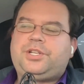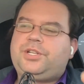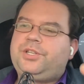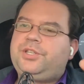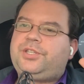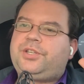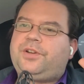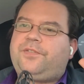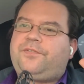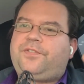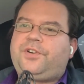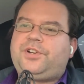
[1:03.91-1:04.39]

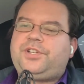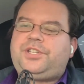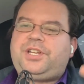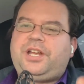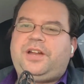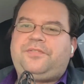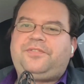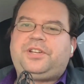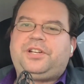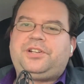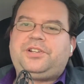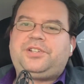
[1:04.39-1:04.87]
So first you have
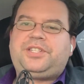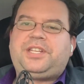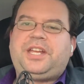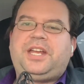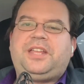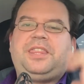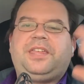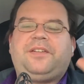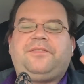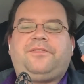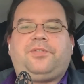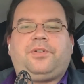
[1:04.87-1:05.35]
to understand
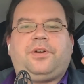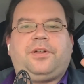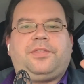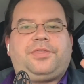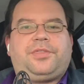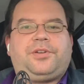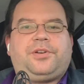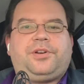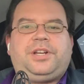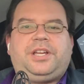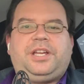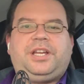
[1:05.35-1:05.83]
that for a
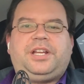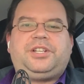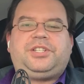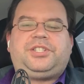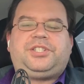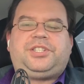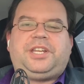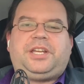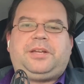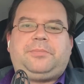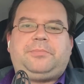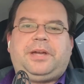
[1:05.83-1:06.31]
30-inch
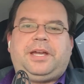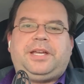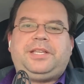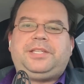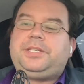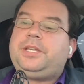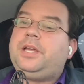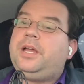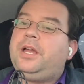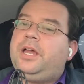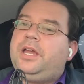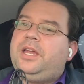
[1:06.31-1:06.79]
sink base,
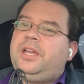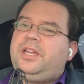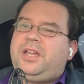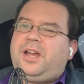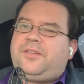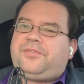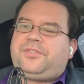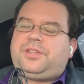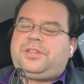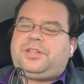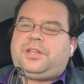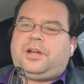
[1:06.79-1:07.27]
you have
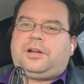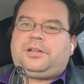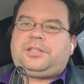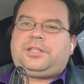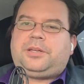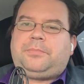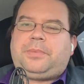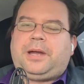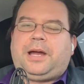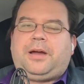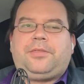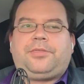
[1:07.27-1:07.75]
to deduct
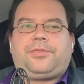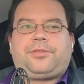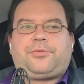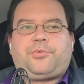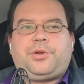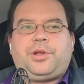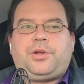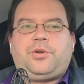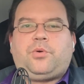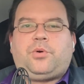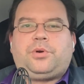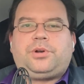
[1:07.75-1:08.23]
about
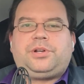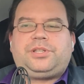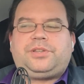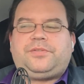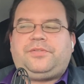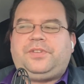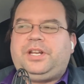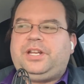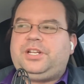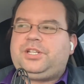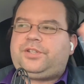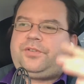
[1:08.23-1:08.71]
3/4 of an
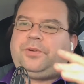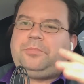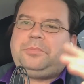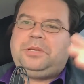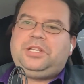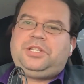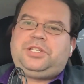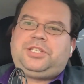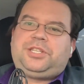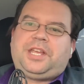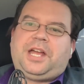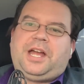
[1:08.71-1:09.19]
inch from each
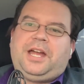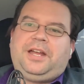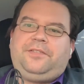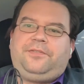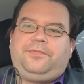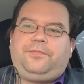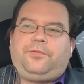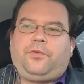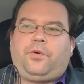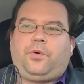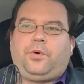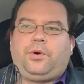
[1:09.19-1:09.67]
side
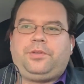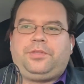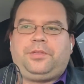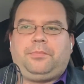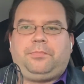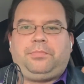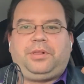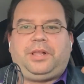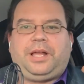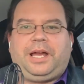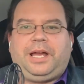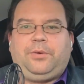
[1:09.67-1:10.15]
for the
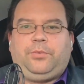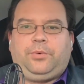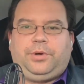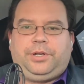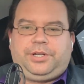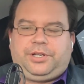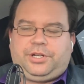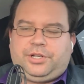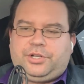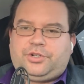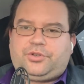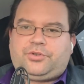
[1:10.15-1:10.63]
plywood
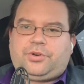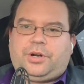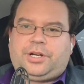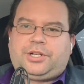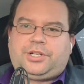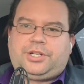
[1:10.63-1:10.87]
construction,